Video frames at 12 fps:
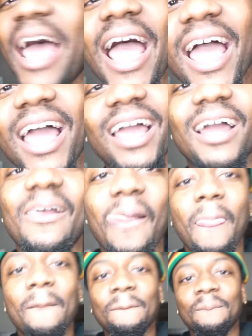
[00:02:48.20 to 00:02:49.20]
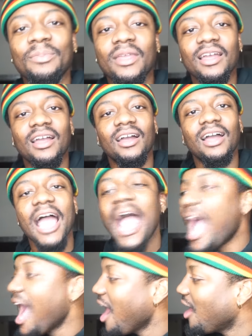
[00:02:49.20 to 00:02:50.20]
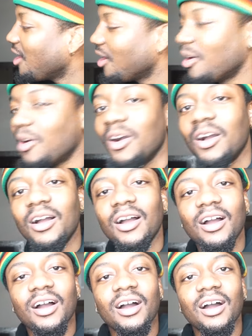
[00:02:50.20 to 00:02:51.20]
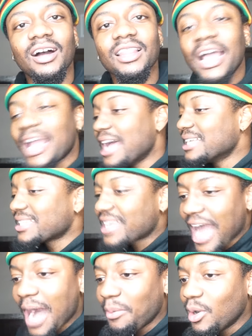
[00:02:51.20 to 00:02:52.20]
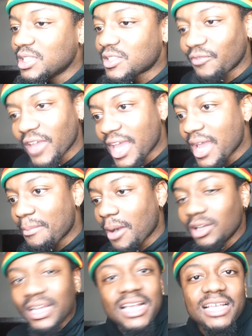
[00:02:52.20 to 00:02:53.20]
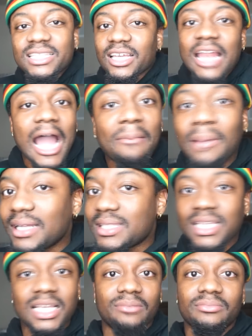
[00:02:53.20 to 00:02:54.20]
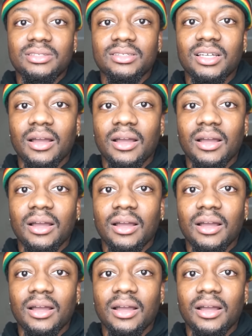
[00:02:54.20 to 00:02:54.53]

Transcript: that? How? Like, as a Cowboys fan, bro, these are not my teams.